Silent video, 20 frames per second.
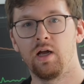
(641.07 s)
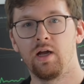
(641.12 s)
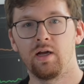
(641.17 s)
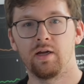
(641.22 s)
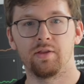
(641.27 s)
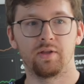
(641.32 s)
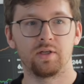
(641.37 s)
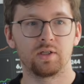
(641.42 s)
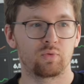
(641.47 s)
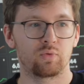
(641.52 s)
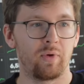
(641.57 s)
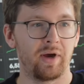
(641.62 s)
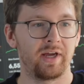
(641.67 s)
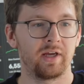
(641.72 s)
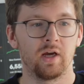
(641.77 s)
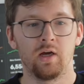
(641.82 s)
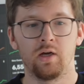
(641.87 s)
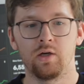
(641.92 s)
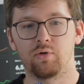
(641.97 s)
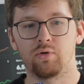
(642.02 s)
In this
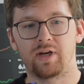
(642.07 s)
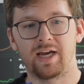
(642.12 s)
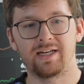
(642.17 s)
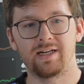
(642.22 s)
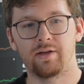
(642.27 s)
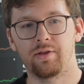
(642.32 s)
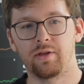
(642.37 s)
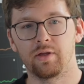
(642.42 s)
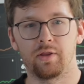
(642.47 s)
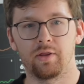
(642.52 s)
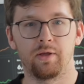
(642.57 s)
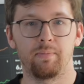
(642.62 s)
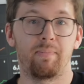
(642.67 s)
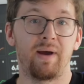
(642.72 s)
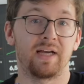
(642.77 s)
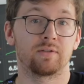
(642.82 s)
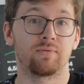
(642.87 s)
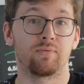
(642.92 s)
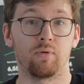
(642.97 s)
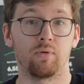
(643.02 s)
way, you get, I think, the
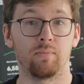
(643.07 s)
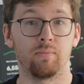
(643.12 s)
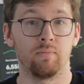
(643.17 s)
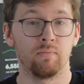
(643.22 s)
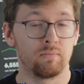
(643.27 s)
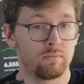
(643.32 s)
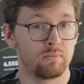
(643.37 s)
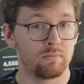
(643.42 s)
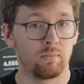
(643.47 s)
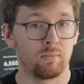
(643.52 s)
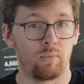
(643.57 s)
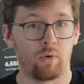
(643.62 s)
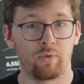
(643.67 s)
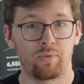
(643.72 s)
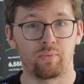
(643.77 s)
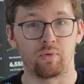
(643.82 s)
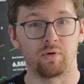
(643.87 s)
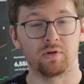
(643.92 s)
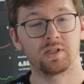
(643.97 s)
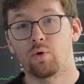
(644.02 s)
best from
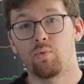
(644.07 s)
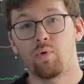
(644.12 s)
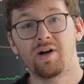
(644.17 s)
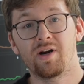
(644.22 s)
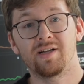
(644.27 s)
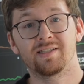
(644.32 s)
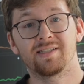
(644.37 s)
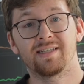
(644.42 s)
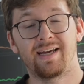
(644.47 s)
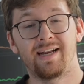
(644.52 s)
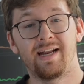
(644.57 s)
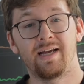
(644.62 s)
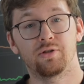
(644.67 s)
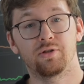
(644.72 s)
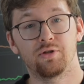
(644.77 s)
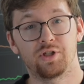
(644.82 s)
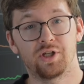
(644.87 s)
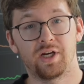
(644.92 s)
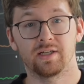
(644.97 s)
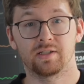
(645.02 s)
both worlds. So what else can I
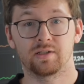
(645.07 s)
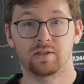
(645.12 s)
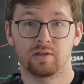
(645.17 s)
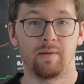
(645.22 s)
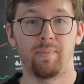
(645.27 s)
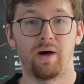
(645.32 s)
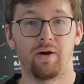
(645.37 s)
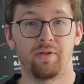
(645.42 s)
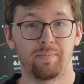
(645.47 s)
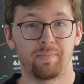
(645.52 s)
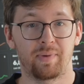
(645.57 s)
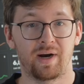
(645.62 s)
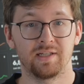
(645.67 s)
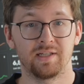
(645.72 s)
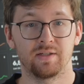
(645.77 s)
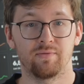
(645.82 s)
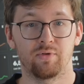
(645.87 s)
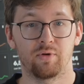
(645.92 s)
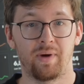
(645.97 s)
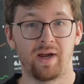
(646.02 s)
suggest about the
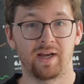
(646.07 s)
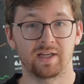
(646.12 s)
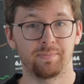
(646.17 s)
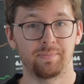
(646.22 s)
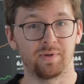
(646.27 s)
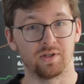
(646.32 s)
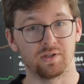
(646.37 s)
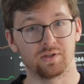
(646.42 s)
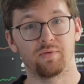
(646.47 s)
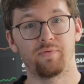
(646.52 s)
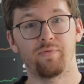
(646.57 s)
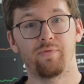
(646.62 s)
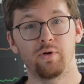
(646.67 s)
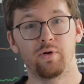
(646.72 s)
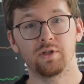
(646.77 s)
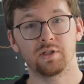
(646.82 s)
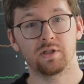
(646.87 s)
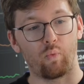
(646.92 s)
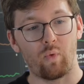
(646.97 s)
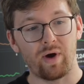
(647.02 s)
pricing from my experience? So
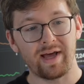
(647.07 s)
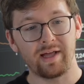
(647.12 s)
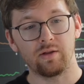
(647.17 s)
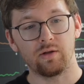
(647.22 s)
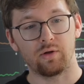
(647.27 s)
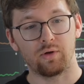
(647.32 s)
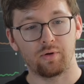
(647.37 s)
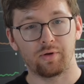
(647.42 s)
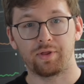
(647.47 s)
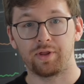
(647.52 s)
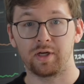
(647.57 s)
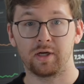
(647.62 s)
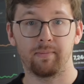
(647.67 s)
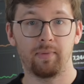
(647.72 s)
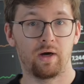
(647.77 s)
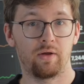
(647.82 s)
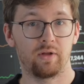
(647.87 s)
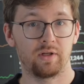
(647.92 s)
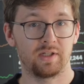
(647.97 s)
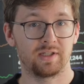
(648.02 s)
first, when you think
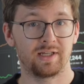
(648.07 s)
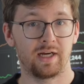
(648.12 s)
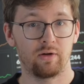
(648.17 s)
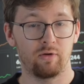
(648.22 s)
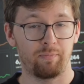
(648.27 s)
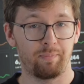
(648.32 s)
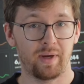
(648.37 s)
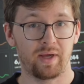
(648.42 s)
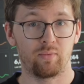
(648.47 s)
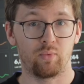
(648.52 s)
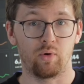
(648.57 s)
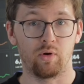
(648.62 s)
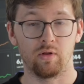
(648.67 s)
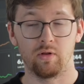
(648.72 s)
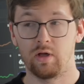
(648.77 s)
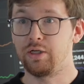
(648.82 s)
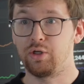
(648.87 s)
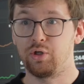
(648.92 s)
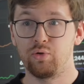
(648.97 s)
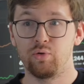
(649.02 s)
about the design of paywall,
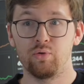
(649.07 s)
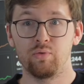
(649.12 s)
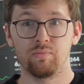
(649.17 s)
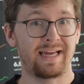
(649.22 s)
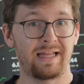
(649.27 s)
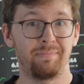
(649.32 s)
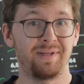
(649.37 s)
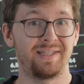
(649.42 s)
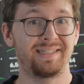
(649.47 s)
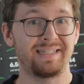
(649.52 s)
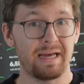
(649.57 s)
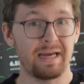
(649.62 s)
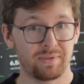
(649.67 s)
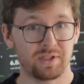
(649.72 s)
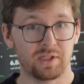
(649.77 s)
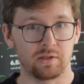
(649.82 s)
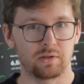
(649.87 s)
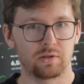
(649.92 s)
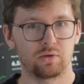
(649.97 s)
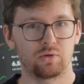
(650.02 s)
you can be
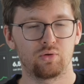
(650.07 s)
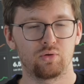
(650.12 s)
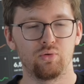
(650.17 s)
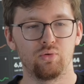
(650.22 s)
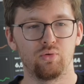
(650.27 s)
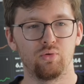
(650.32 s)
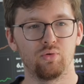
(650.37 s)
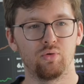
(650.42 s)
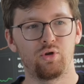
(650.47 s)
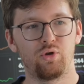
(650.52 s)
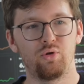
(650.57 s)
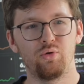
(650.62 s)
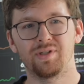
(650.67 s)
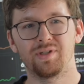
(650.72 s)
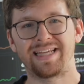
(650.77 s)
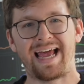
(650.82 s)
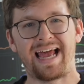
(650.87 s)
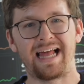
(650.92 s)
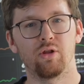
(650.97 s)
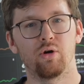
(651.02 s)
tempted to use
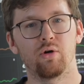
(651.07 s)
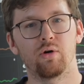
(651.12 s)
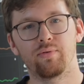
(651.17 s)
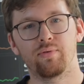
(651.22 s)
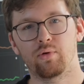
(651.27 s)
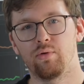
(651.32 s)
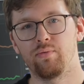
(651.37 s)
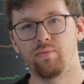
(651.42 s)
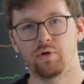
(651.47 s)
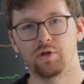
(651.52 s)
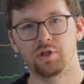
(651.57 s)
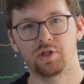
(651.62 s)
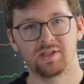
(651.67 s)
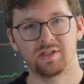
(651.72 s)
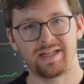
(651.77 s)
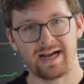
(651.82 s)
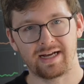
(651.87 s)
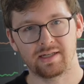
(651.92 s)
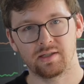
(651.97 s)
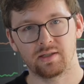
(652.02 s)
a lot of conversion
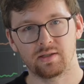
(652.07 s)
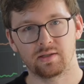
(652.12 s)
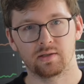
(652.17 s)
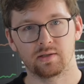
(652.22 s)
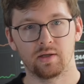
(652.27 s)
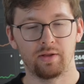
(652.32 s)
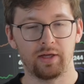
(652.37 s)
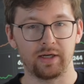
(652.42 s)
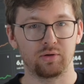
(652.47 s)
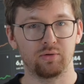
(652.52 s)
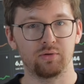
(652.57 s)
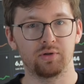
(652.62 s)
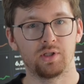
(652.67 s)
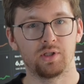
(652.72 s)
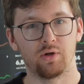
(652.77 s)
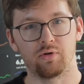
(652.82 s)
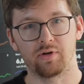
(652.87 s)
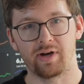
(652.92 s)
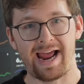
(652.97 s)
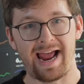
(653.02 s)
tactics that you see
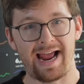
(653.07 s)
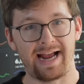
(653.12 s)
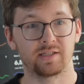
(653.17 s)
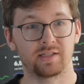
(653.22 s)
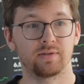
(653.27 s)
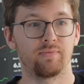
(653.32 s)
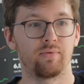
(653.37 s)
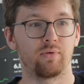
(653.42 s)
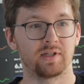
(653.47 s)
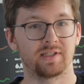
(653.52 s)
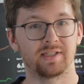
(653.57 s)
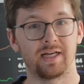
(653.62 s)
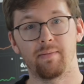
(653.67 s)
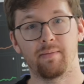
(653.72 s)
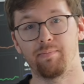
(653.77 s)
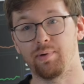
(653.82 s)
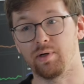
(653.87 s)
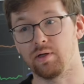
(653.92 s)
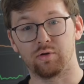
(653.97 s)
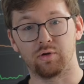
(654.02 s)
on X. For
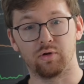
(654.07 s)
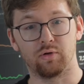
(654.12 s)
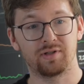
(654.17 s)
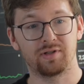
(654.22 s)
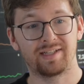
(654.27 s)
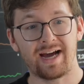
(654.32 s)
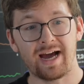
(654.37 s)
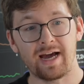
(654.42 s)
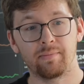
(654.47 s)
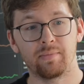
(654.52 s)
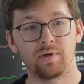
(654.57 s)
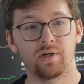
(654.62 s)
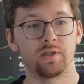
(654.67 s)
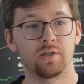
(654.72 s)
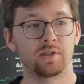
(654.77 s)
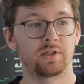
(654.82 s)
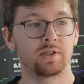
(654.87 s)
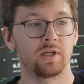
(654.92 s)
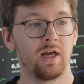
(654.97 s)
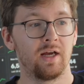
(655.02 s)
example,
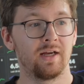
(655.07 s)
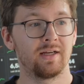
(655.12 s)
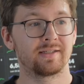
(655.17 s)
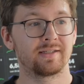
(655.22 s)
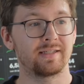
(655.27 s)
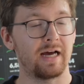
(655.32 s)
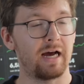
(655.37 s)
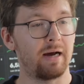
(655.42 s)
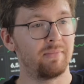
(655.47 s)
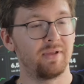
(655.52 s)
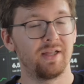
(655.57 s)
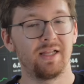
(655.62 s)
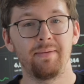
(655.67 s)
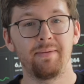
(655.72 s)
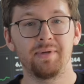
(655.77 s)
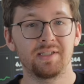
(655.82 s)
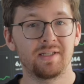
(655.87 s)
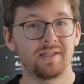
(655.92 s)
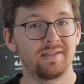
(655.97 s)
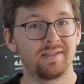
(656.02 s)
timers, some
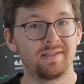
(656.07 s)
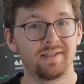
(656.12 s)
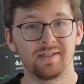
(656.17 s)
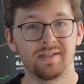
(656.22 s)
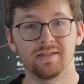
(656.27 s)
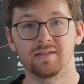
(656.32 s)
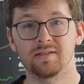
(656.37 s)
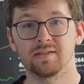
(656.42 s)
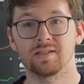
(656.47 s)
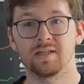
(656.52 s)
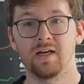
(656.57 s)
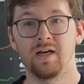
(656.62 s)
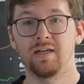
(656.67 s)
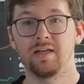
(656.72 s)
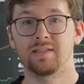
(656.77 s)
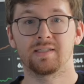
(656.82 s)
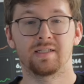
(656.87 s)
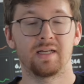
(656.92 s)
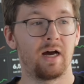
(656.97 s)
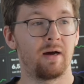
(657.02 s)
limited deals,
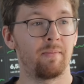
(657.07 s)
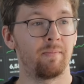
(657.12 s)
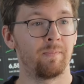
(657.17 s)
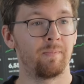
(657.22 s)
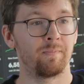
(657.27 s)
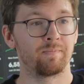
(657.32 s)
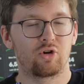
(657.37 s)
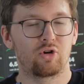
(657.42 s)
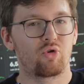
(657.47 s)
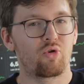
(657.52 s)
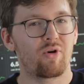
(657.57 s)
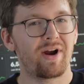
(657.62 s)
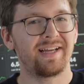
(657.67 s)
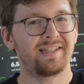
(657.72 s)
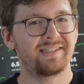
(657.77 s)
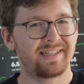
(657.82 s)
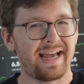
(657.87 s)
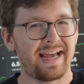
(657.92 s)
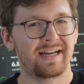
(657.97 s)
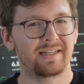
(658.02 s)
some
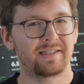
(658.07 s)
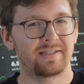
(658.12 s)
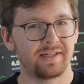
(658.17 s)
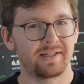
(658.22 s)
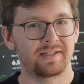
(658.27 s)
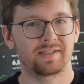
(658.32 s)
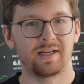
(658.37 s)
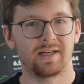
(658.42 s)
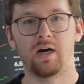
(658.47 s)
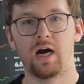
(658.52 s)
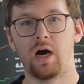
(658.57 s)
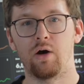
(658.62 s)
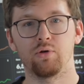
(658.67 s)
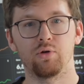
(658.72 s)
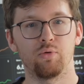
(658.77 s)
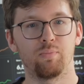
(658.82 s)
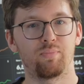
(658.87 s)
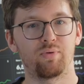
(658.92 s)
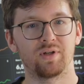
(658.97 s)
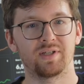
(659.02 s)
great tactics, how
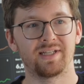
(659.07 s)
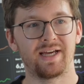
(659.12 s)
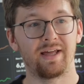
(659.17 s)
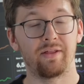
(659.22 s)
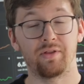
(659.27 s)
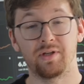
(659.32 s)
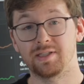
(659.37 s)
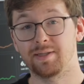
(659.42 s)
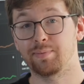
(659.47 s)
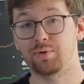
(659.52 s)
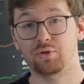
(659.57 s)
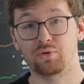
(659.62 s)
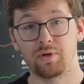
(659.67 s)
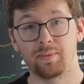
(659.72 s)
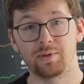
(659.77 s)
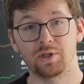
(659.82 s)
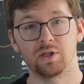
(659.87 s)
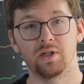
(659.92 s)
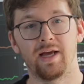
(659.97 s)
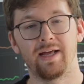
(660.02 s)
you present the
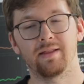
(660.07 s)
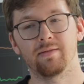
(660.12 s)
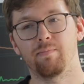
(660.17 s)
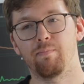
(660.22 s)
subscription. And